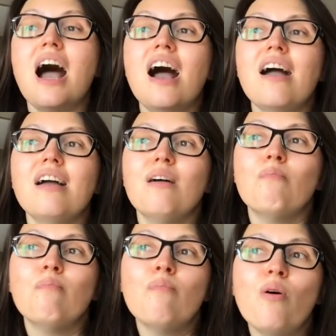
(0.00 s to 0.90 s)
I,
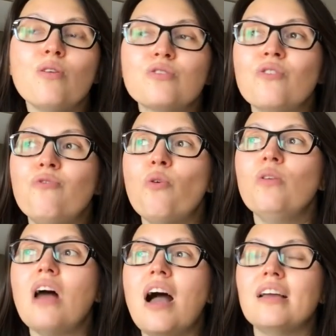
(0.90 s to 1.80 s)
most of
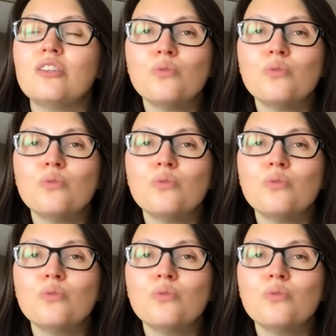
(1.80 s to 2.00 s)
all, I